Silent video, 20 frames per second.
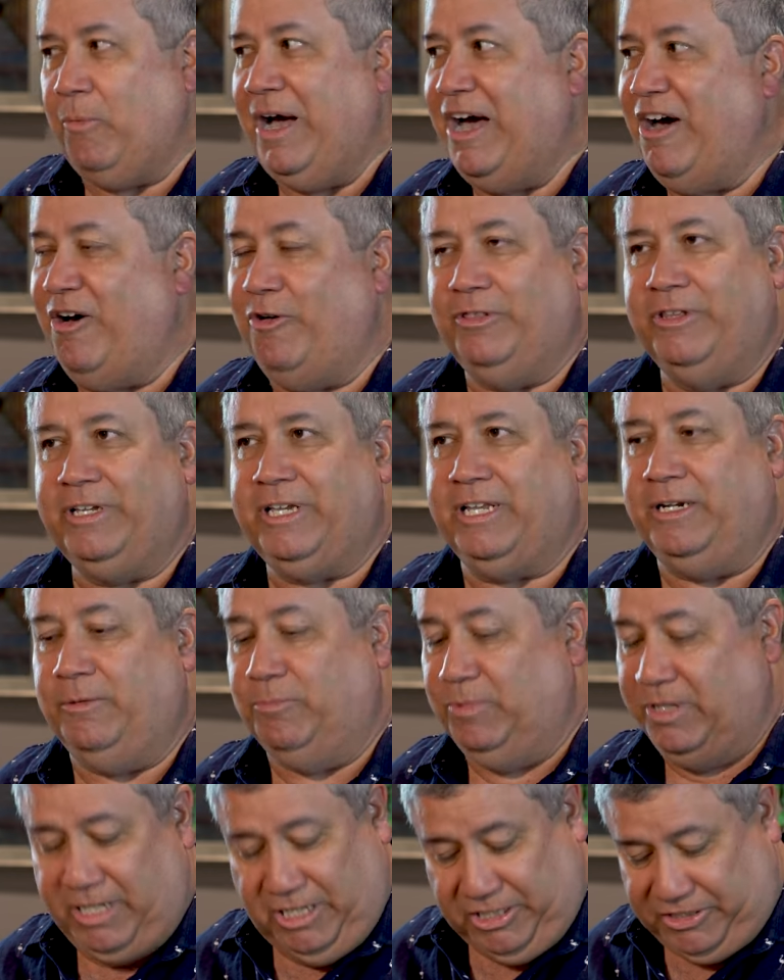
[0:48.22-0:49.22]
wow, look at
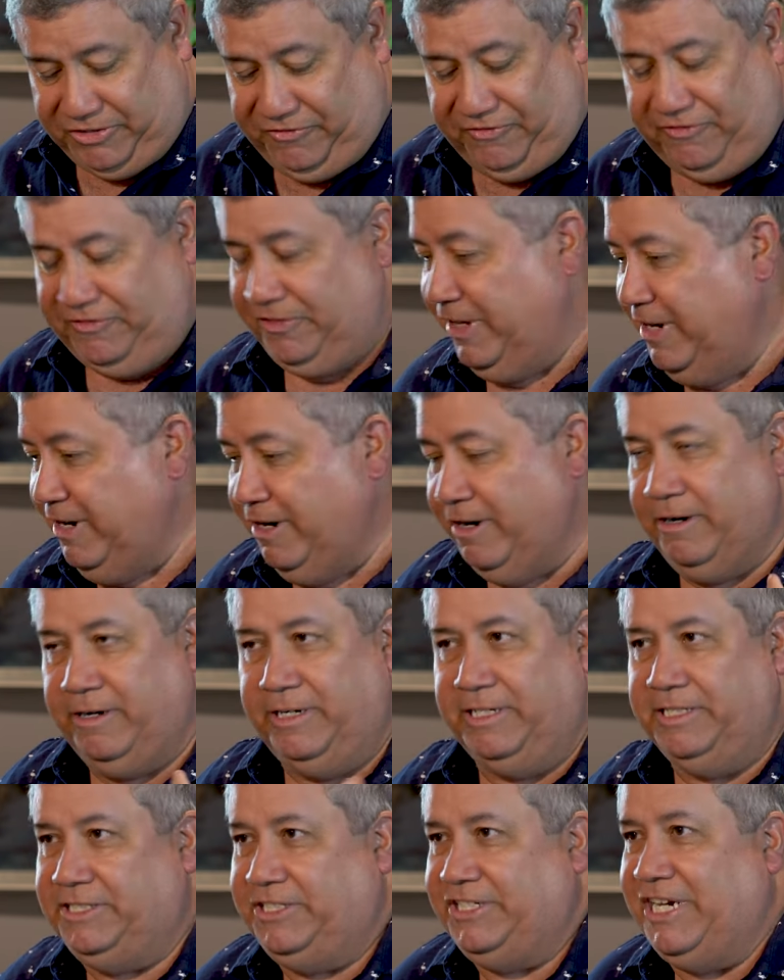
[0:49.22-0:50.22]
him. Look at his flare
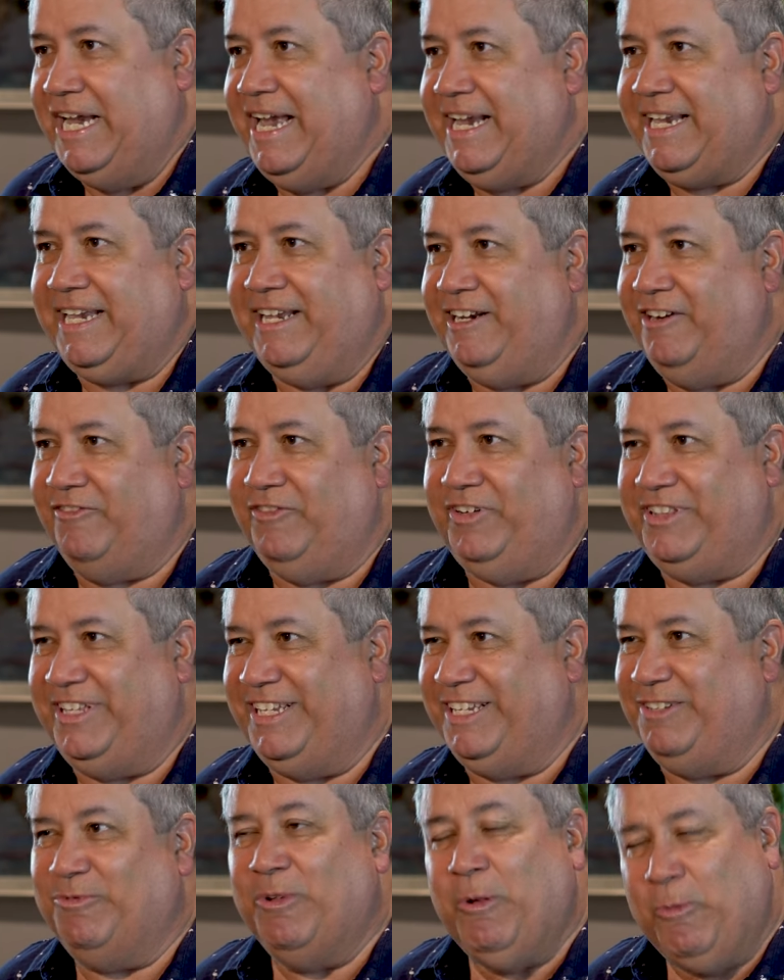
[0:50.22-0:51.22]
and his jacket and
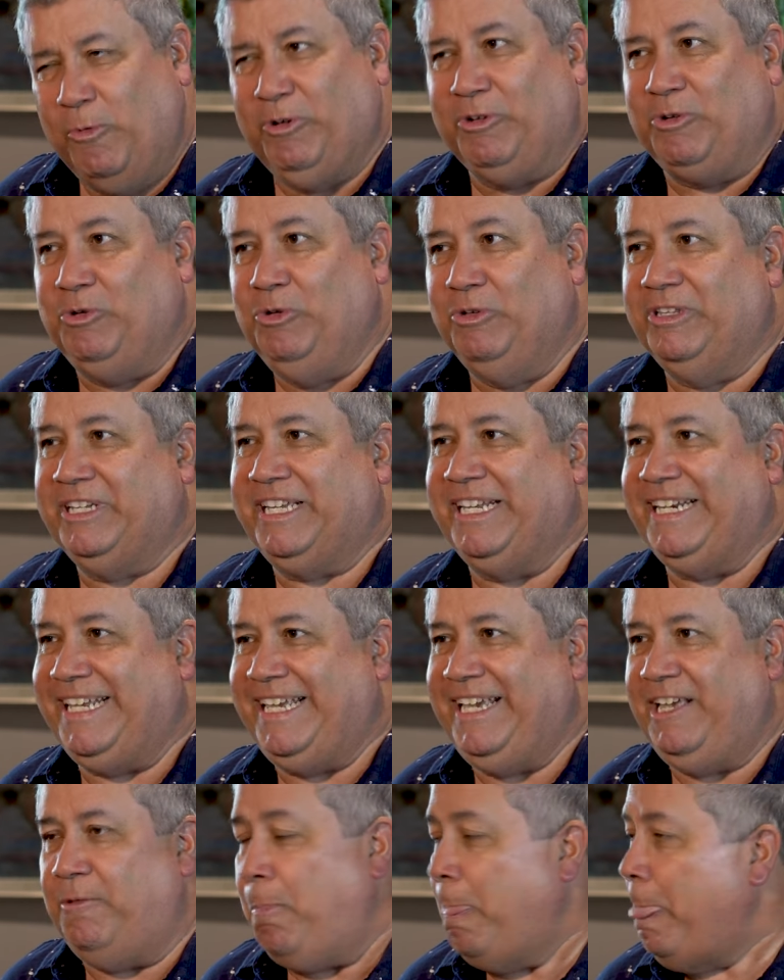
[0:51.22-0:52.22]
everything. Real cool looking
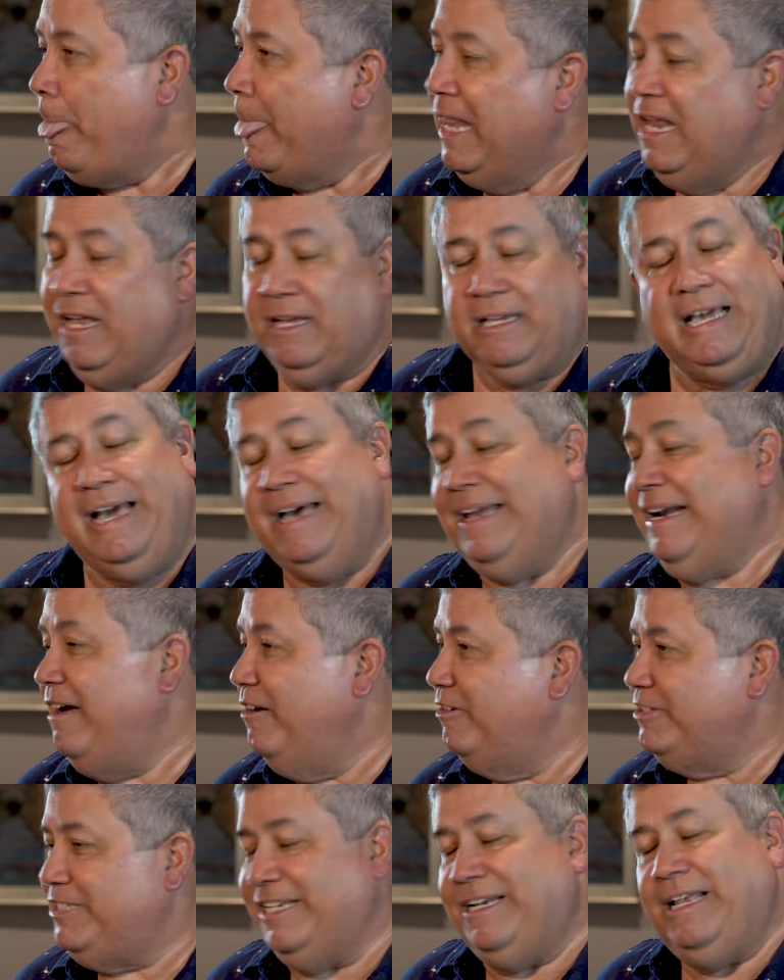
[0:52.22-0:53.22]
kid. Got
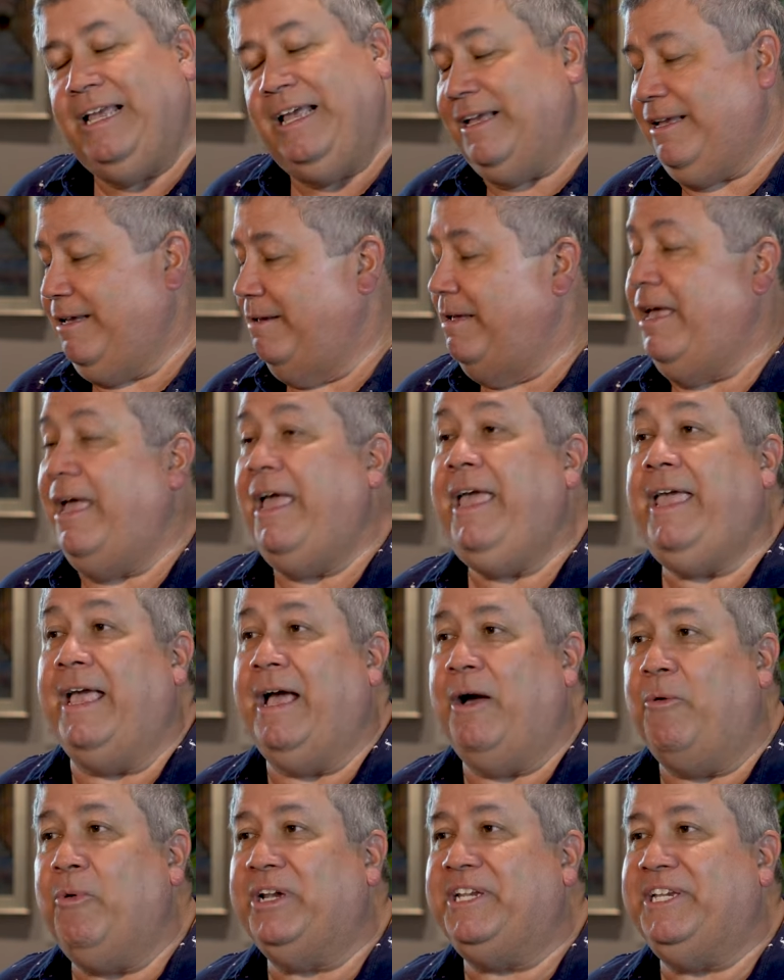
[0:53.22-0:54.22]
out, said, hey,
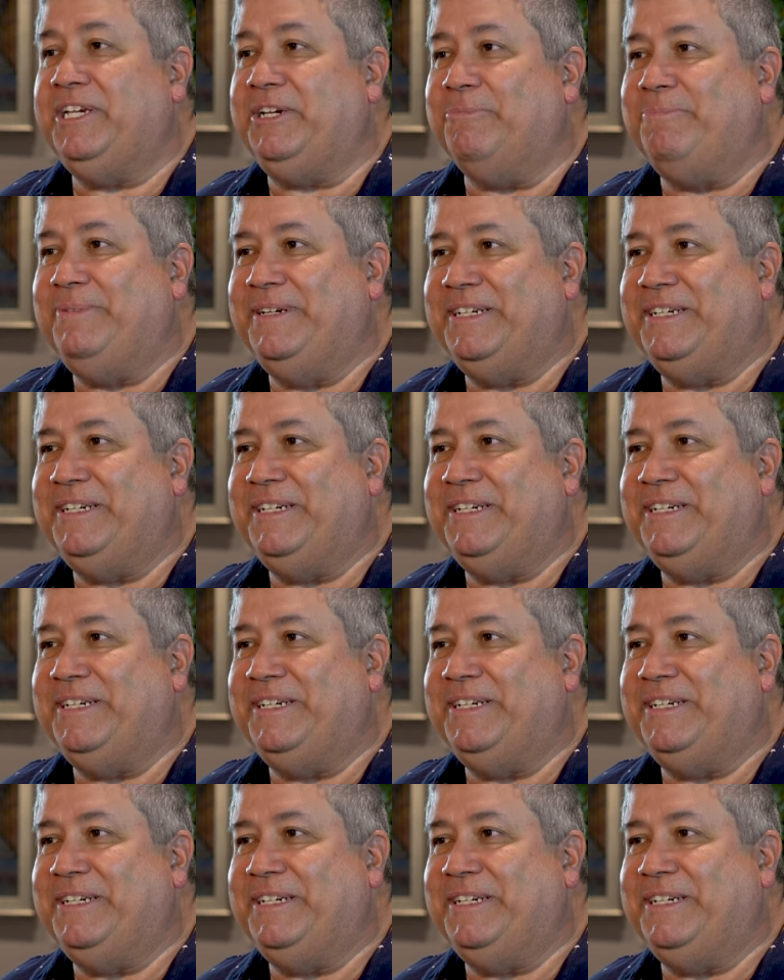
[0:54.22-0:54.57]
I want to take your